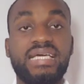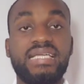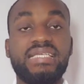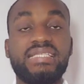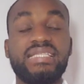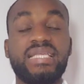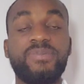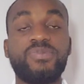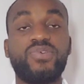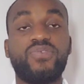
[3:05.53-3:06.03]
and
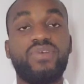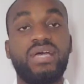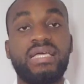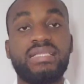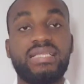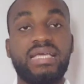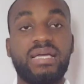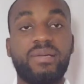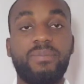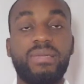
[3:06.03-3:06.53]
in terms of
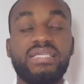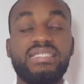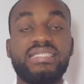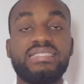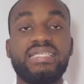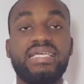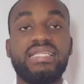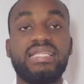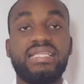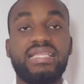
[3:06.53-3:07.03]
attack,
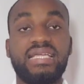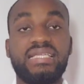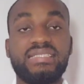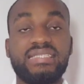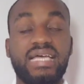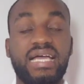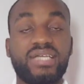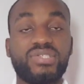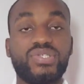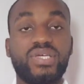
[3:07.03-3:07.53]
Manchester United
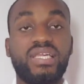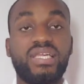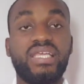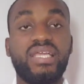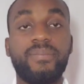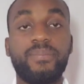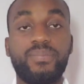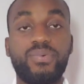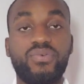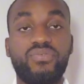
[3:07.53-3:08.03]
is actually
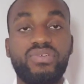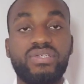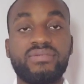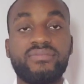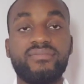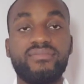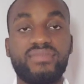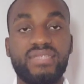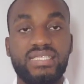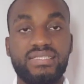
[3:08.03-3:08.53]
improving
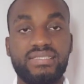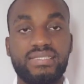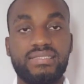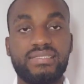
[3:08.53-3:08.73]
this